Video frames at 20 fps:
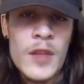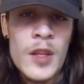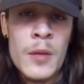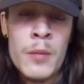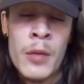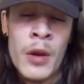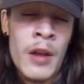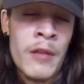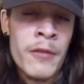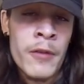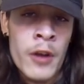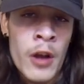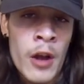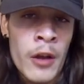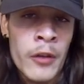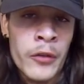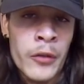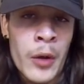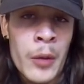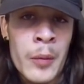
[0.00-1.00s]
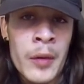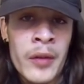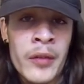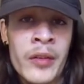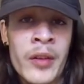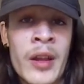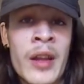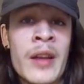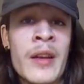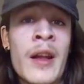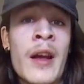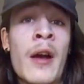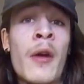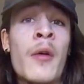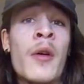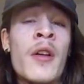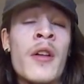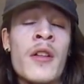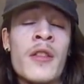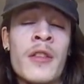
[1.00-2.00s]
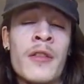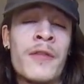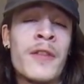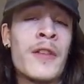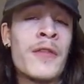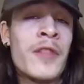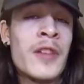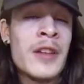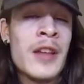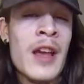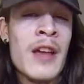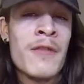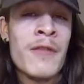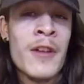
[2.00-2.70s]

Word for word: but I forgot, so I'm going to say it now. The 50K